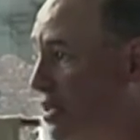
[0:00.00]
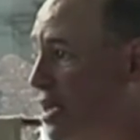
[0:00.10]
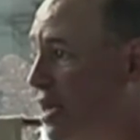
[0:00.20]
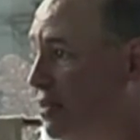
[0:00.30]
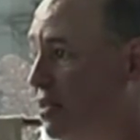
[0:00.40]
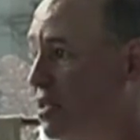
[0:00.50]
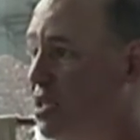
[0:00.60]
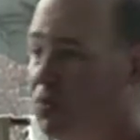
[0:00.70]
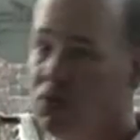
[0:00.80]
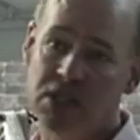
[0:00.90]
yet
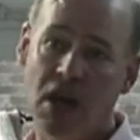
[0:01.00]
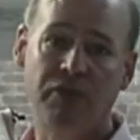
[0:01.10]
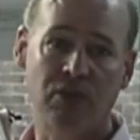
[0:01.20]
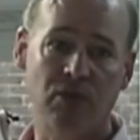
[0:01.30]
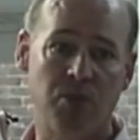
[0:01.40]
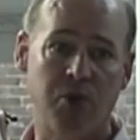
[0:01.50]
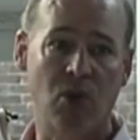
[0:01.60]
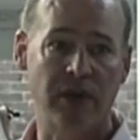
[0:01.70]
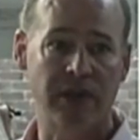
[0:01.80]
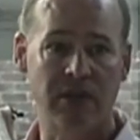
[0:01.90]
it was often
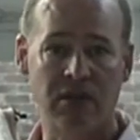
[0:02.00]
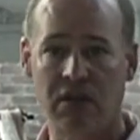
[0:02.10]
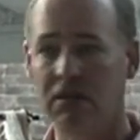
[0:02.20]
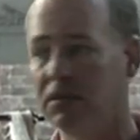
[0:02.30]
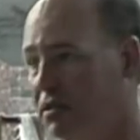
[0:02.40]
reported uh,